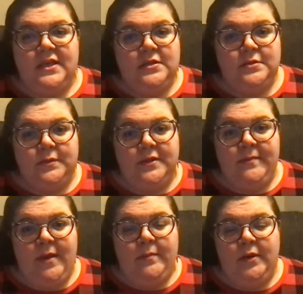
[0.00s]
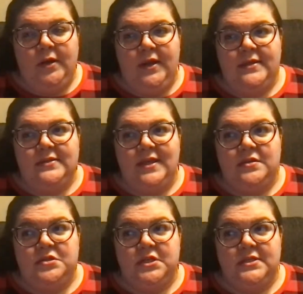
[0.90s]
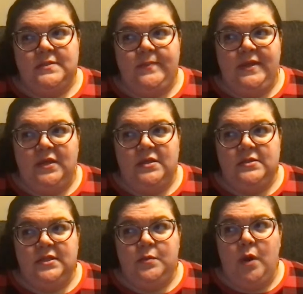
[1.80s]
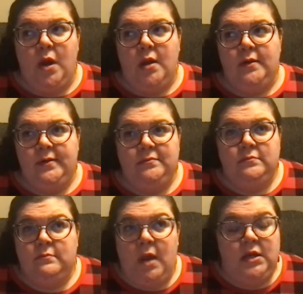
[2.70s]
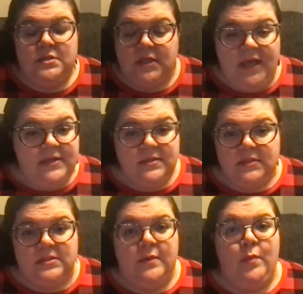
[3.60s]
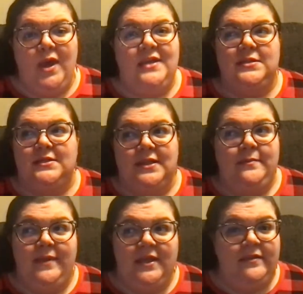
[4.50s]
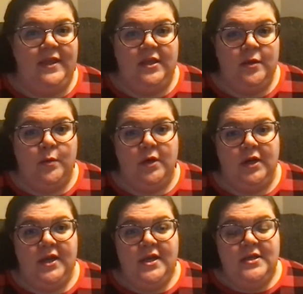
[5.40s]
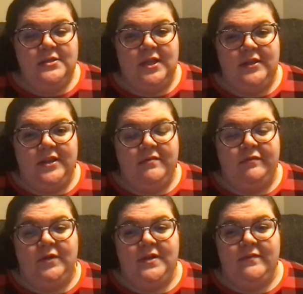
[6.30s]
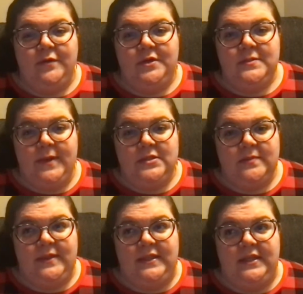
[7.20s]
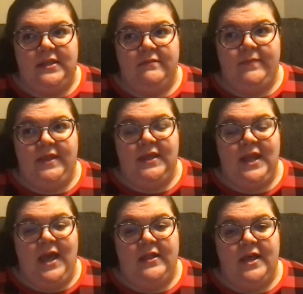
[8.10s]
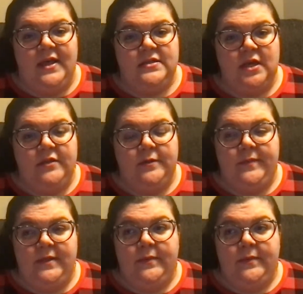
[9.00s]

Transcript: thing to remember is that just because you are marginalized in some way doesn't mean that you're suddenly free of the responsibility of being an ally to other people.